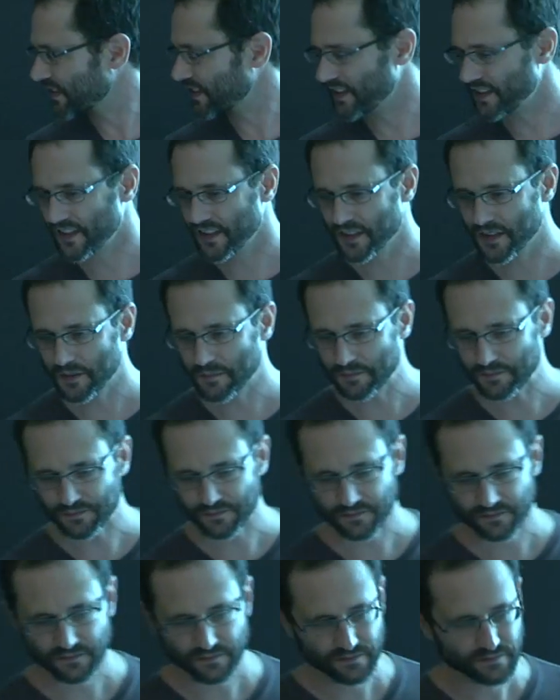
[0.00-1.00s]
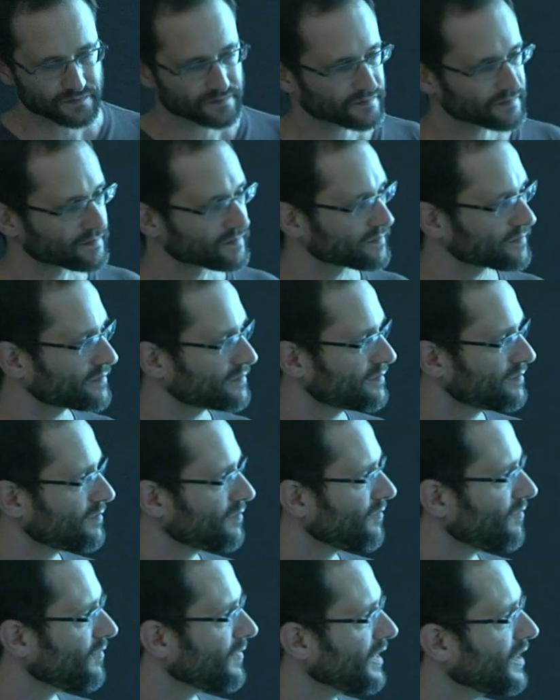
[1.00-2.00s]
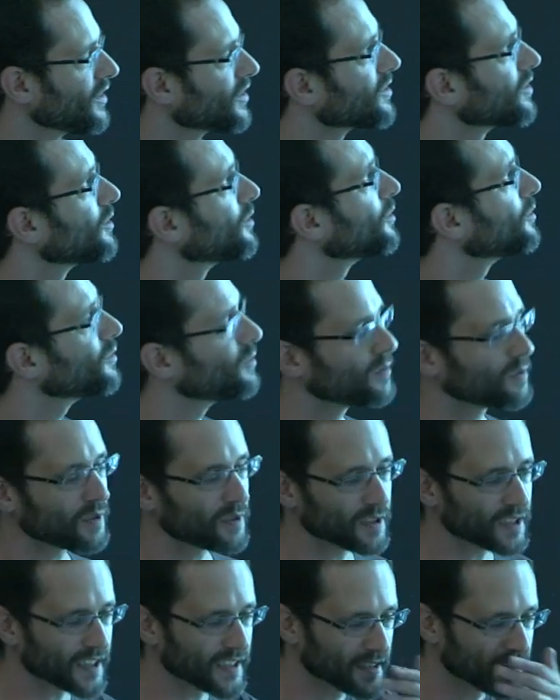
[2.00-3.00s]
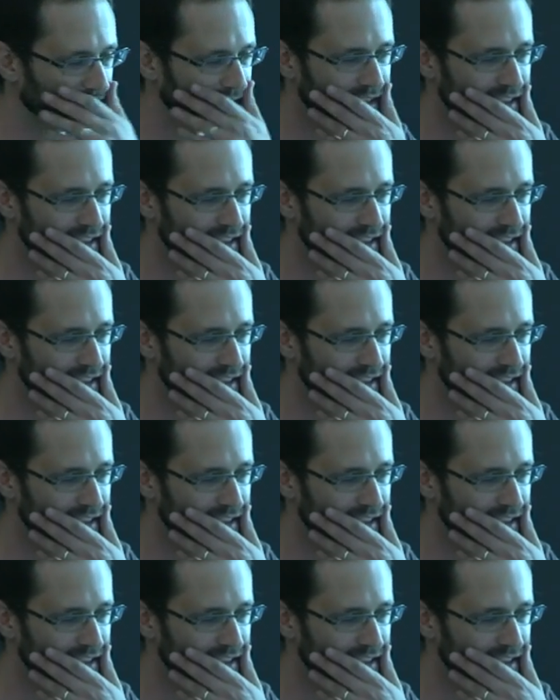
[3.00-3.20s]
Um, so, okay.